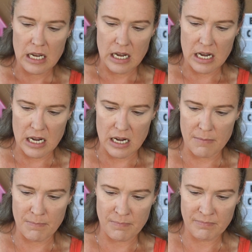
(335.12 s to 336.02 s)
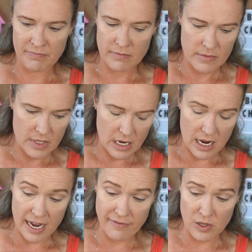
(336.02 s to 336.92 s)
Um,
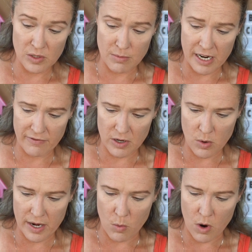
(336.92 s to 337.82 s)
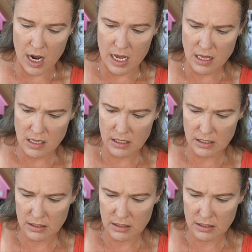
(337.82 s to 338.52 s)
I've used mine for quite a while.